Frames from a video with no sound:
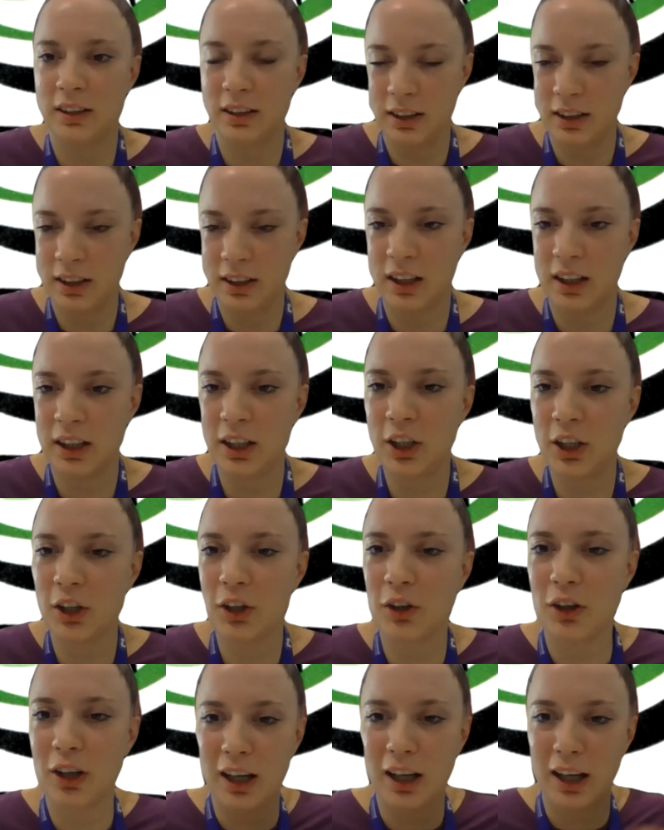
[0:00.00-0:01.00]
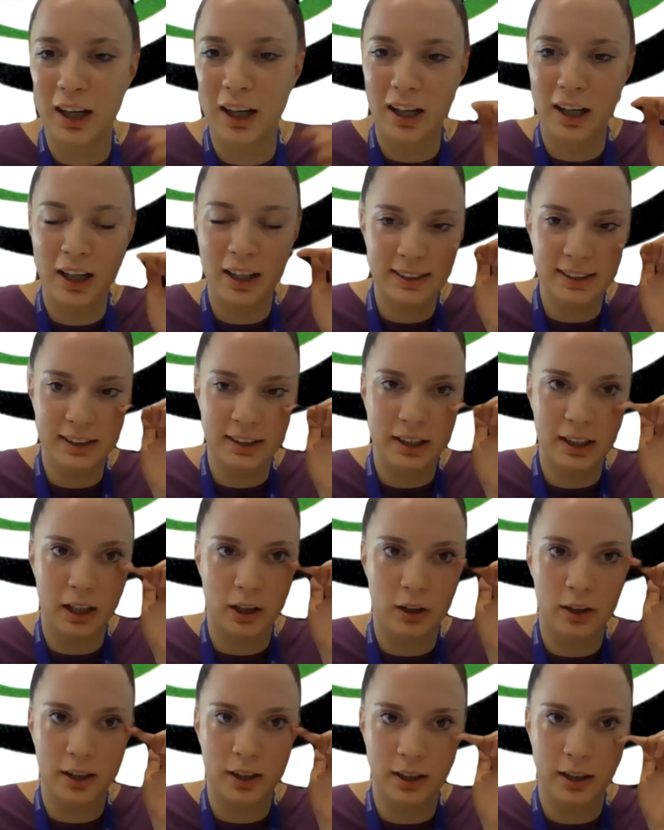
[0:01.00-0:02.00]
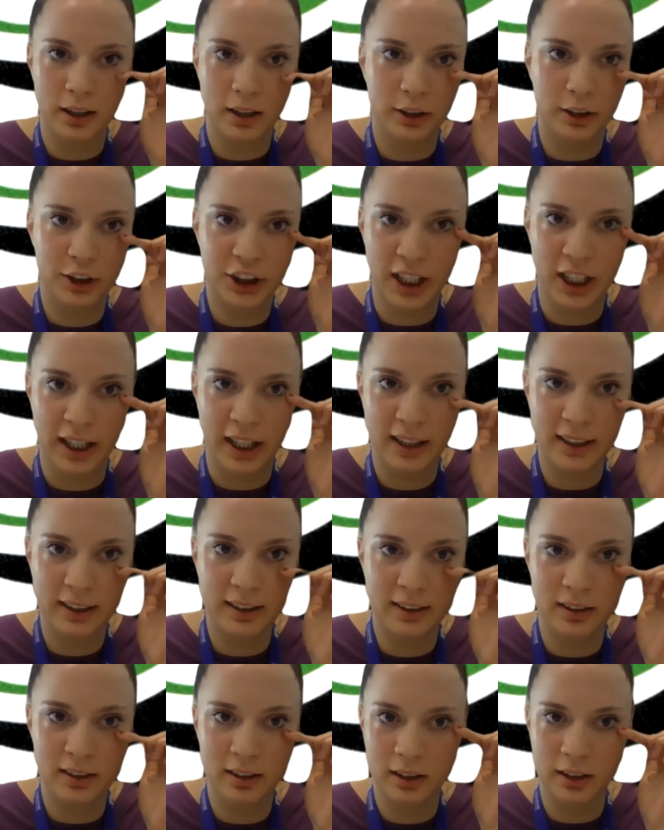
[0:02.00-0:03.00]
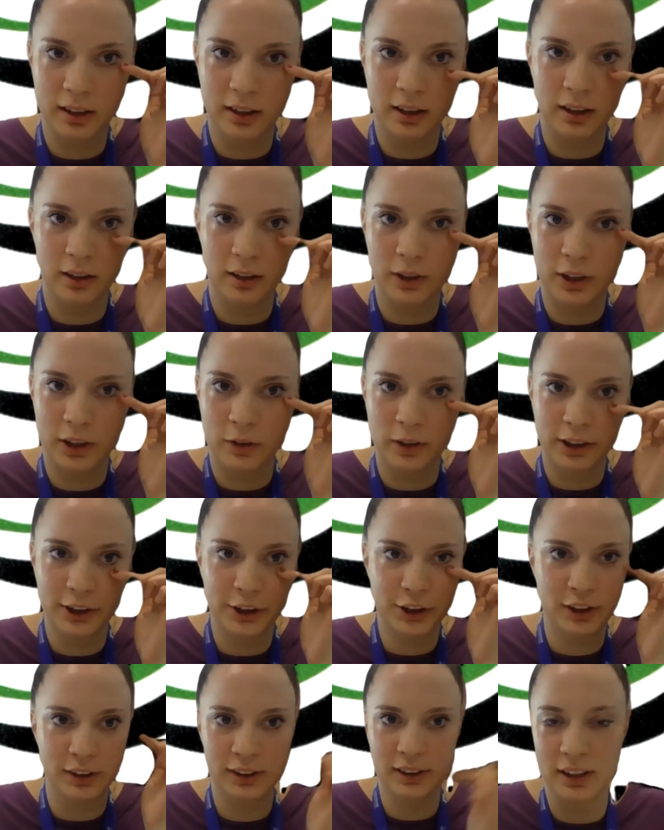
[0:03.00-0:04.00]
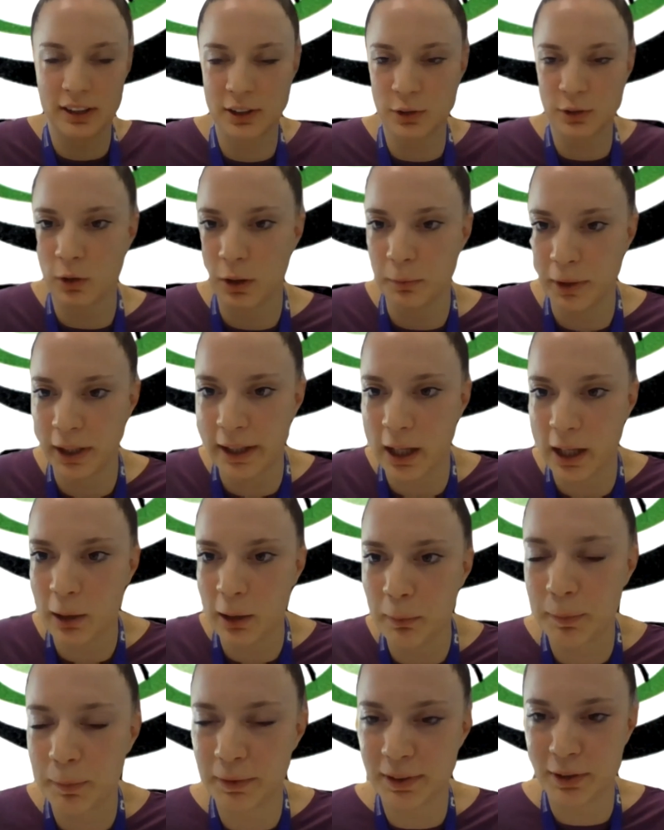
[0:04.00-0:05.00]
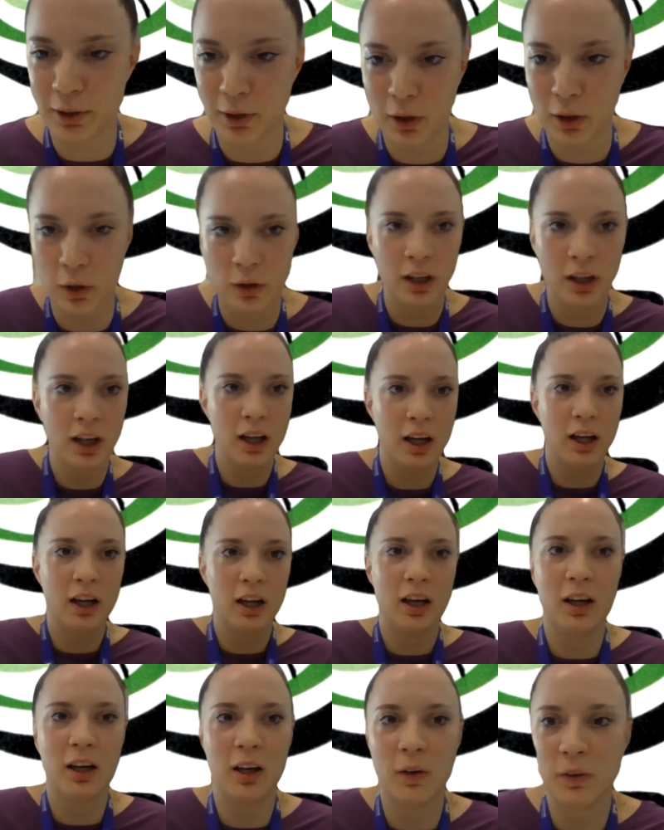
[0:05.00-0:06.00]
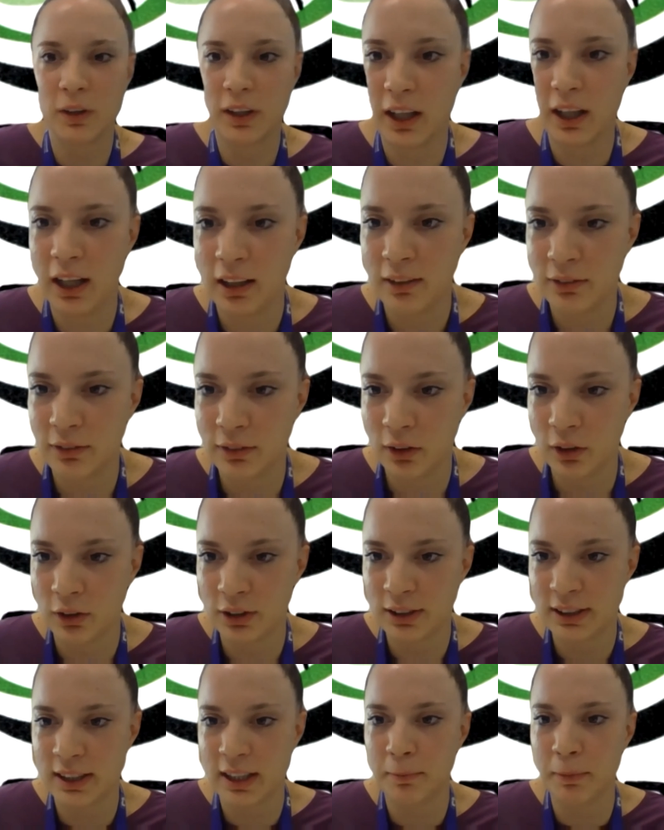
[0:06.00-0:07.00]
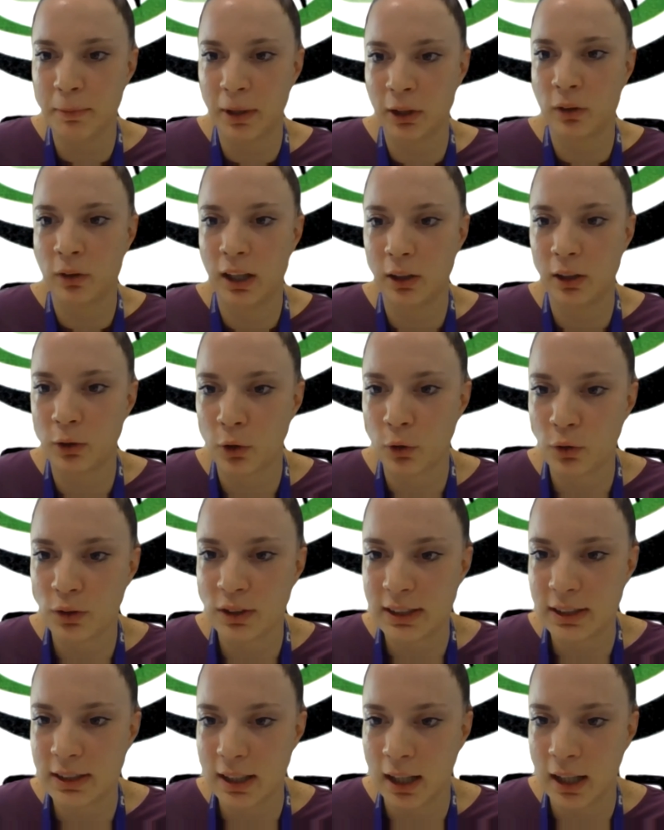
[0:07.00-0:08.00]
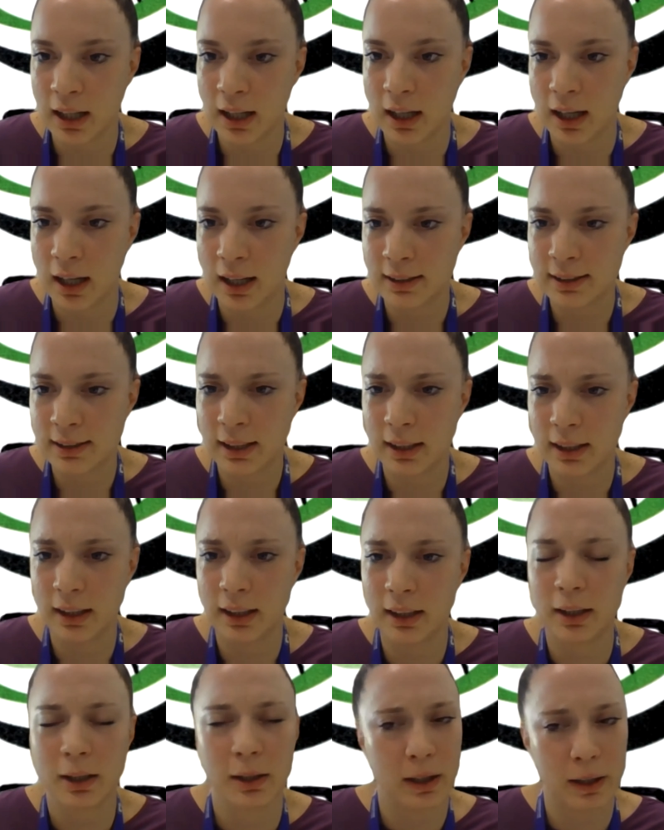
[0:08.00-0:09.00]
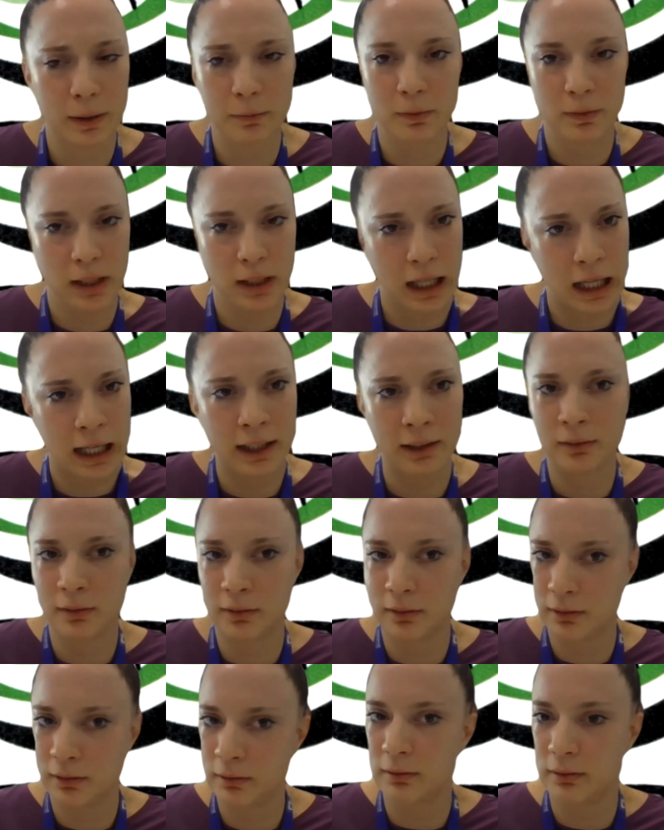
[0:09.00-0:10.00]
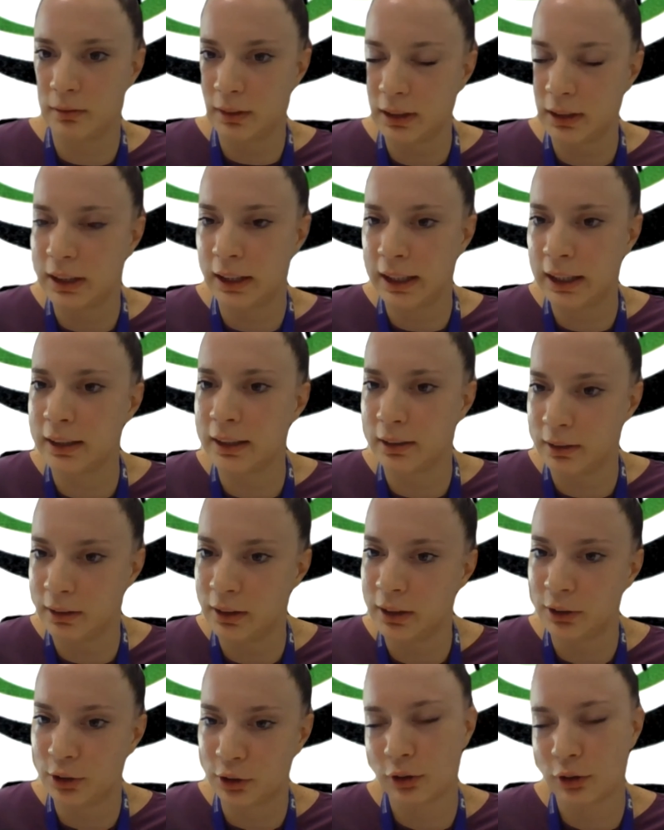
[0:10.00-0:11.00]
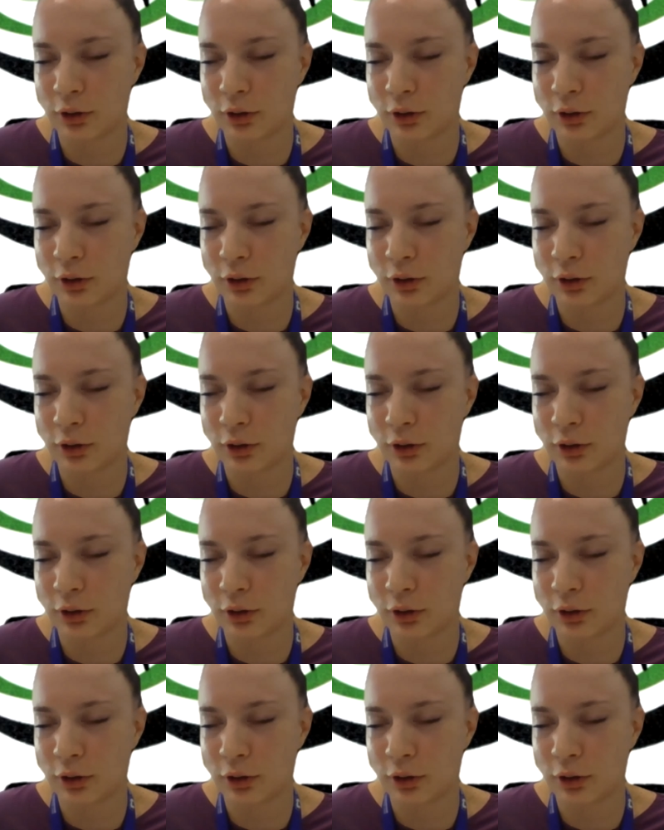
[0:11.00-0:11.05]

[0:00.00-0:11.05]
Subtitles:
Thank you. I see our chat with questions is warming up. So we have Jose Manuel Cruz asking, I think this